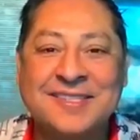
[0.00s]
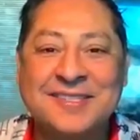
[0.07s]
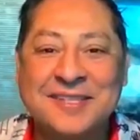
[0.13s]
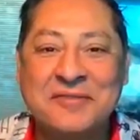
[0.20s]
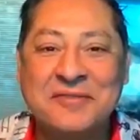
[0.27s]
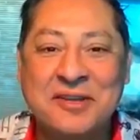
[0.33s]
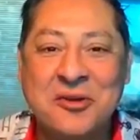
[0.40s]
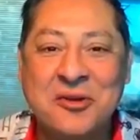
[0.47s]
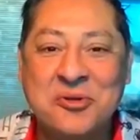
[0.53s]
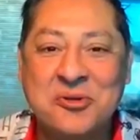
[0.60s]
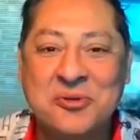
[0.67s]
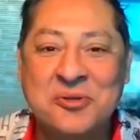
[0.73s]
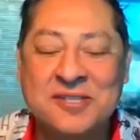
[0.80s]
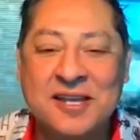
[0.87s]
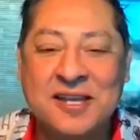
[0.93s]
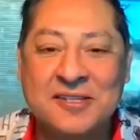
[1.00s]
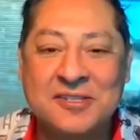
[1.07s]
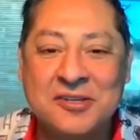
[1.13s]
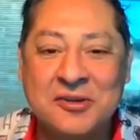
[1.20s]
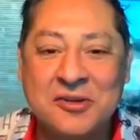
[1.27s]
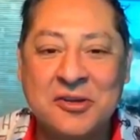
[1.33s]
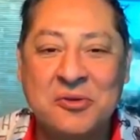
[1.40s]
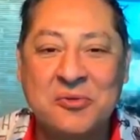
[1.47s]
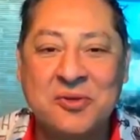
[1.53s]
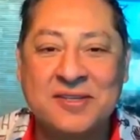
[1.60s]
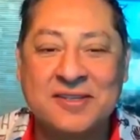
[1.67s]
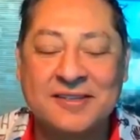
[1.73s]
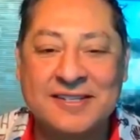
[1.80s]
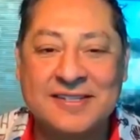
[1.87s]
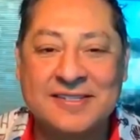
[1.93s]
this is Living Local San Antonio with
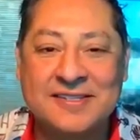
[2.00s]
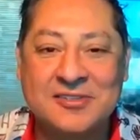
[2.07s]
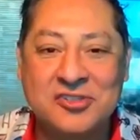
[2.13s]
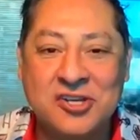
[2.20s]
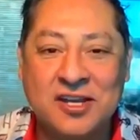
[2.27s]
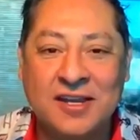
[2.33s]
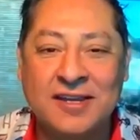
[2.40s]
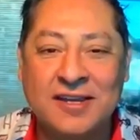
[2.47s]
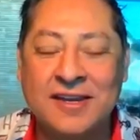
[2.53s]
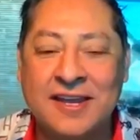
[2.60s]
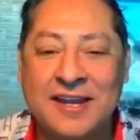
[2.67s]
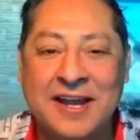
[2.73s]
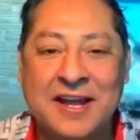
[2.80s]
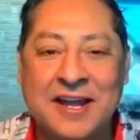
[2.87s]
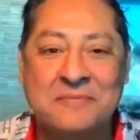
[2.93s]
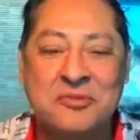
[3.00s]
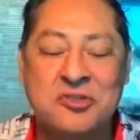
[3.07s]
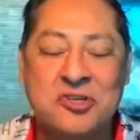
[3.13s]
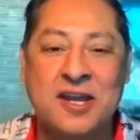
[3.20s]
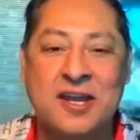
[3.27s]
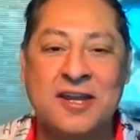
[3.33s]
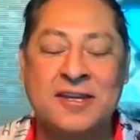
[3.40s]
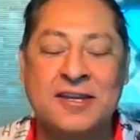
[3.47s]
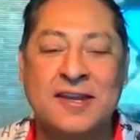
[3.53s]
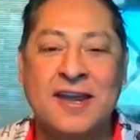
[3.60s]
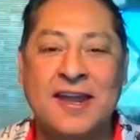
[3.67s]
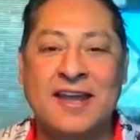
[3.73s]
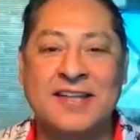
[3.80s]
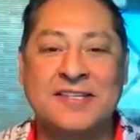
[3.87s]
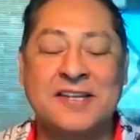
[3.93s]
Elise and Jay, and I'm Jay.
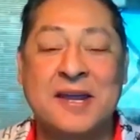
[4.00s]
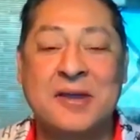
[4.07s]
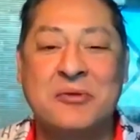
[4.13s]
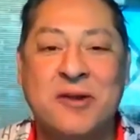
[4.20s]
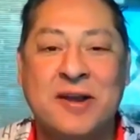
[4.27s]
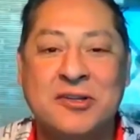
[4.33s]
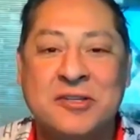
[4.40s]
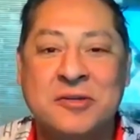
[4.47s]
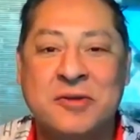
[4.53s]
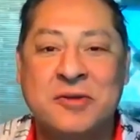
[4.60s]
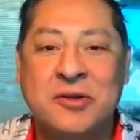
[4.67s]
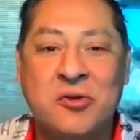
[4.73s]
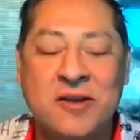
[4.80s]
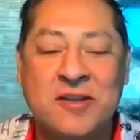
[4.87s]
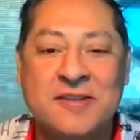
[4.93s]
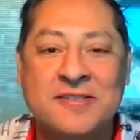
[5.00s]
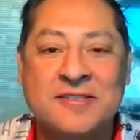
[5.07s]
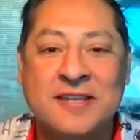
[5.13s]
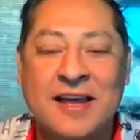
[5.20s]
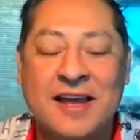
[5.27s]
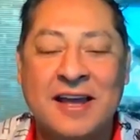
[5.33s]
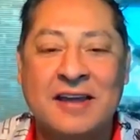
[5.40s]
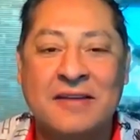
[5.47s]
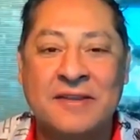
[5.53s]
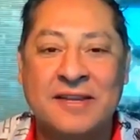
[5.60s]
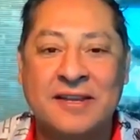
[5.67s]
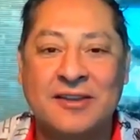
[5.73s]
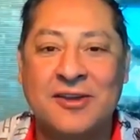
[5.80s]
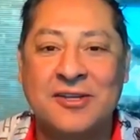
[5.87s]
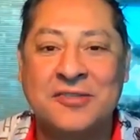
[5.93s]
And today we're actually recording this live in
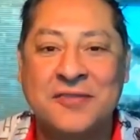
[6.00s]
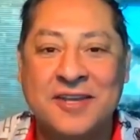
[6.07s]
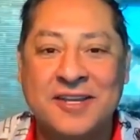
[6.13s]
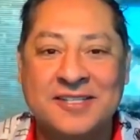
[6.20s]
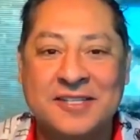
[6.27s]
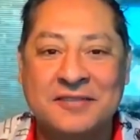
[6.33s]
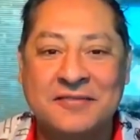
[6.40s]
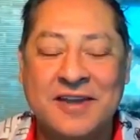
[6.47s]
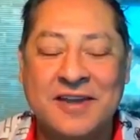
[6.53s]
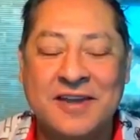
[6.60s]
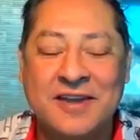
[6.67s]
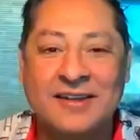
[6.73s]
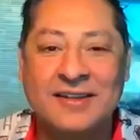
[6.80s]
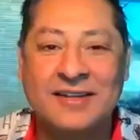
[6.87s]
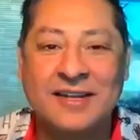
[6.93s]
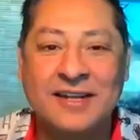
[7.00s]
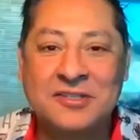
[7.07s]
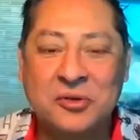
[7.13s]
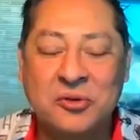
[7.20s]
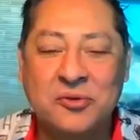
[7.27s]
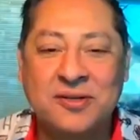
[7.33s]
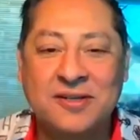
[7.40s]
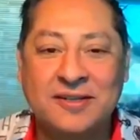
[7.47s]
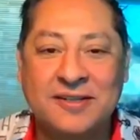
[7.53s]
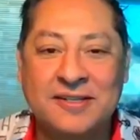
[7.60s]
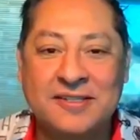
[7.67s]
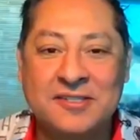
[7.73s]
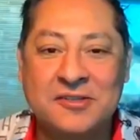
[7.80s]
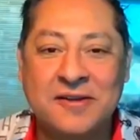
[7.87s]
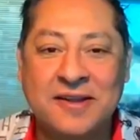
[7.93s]
Las Vegas, Nevada. So
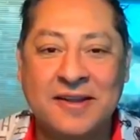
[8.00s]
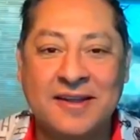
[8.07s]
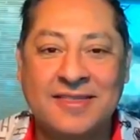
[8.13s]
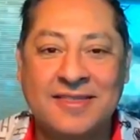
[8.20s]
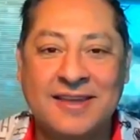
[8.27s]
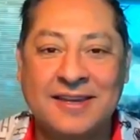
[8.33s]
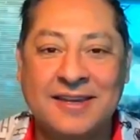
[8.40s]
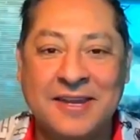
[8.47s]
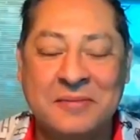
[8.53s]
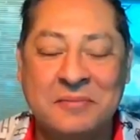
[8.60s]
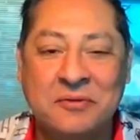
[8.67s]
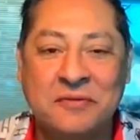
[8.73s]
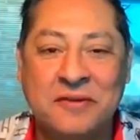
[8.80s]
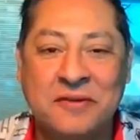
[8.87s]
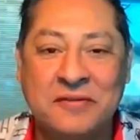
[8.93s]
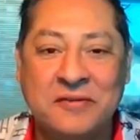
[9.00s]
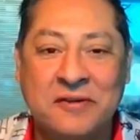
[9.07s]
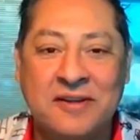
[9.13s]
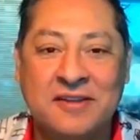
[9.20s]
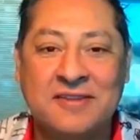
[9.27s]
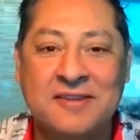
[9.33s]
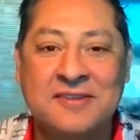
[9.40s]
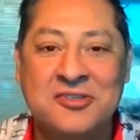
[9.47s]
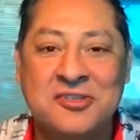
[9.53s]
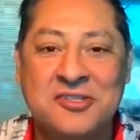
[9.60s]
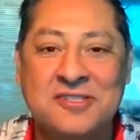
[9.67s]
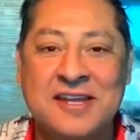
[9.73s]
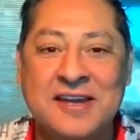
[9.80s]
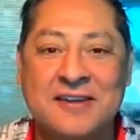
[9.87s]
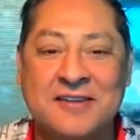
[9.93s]
Elise has already got that gamble fever, and I think she's
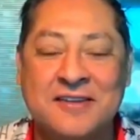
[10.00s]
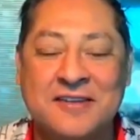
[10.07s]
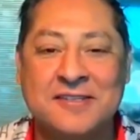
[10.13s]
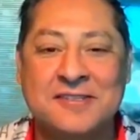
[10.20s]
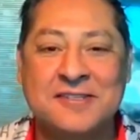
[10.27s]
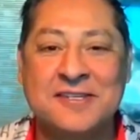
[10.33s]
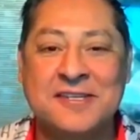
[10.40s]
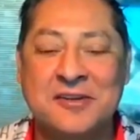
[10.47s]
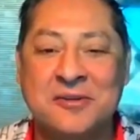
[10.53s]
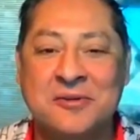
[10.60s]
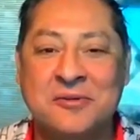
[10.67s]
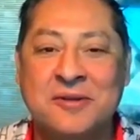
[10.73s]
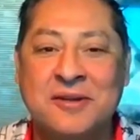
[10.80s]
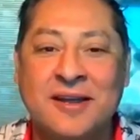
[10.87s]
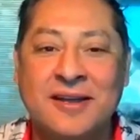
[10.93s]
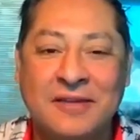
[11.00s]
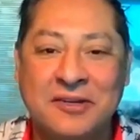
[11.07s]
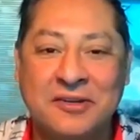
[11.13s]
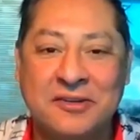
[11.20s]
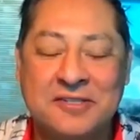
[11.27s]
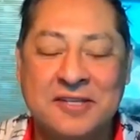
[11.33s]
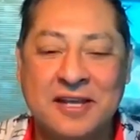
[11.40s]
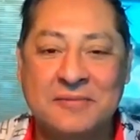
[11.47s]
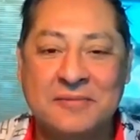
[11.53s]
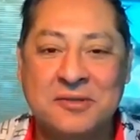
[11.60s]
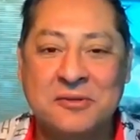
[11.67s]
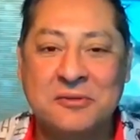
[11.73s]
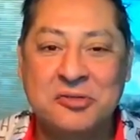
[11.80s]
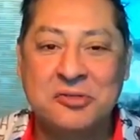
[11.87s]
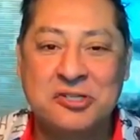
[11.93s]
down at the casino having a good time.
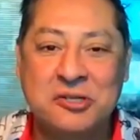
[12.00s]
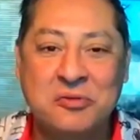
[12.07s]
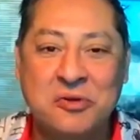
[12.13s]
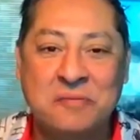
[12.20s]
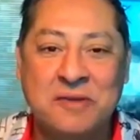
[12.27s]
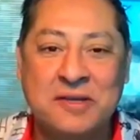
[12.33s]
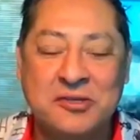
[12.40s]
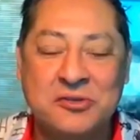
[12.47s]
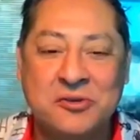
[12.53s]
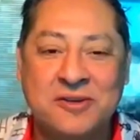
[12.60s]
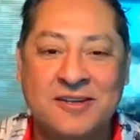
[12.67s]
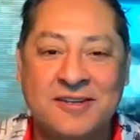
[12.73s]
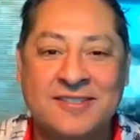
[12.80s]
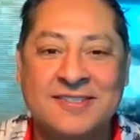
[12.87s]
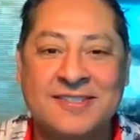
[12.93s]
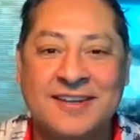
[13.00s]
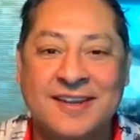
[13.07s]
So she won't be joining us